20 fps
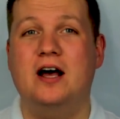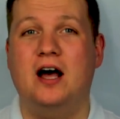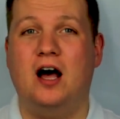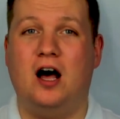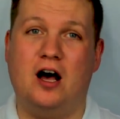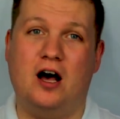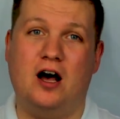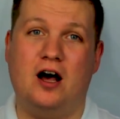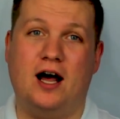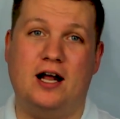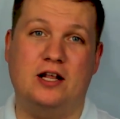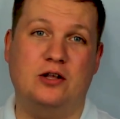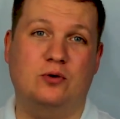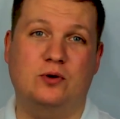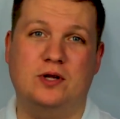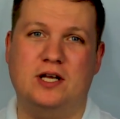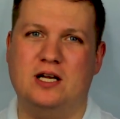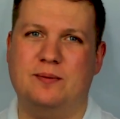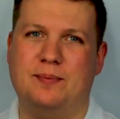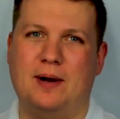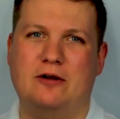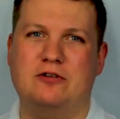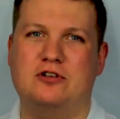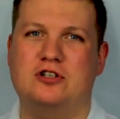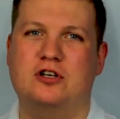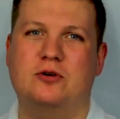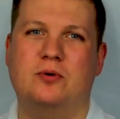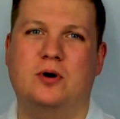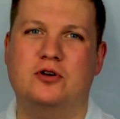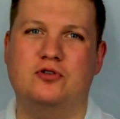And you'll need about
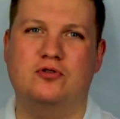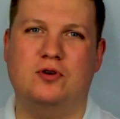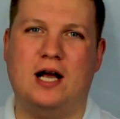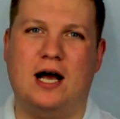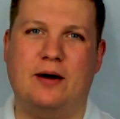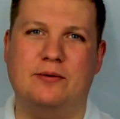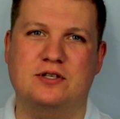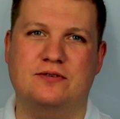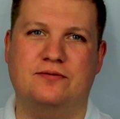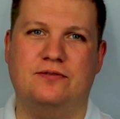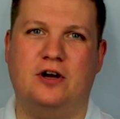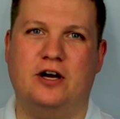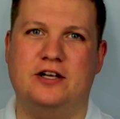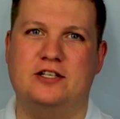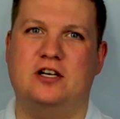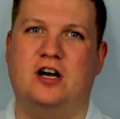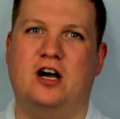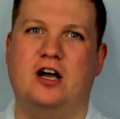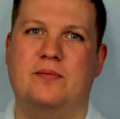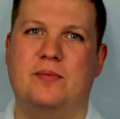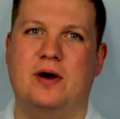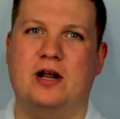200 hours of flight time